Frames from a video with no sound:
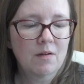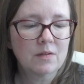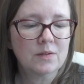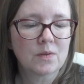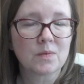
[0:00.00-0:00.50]

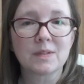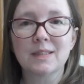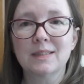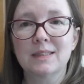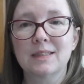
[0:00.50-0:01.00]
Also,
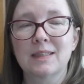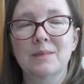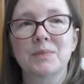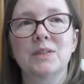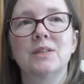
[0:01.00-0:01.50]
sexy
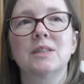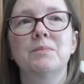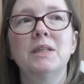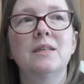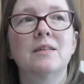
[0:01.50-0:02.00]
sampler,
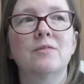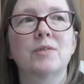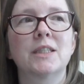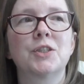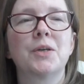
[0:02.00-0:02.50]
speaking of
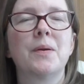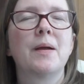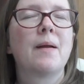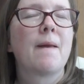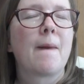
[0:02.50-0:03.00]
which,
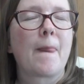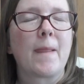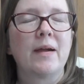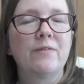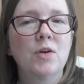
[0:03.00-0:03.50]

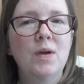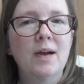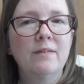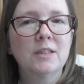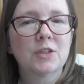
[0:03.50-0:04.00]
if you
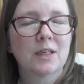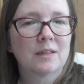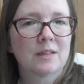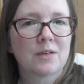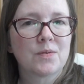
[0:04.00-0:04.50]
haven't
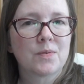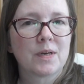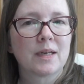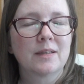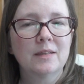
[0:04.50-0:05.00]
checked out
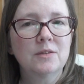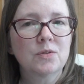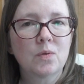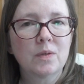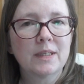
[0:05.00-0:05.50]

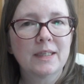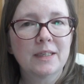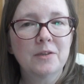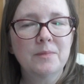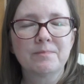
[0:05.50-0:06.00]
Gail's Golden
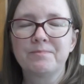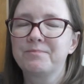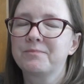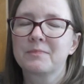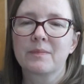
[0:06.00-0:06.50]
Needle,
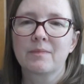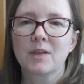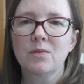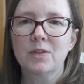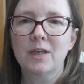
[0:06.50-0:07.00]

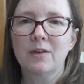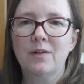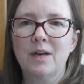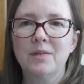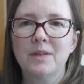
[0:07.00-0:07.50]
go check
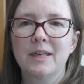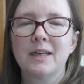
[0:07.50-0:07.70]
her out.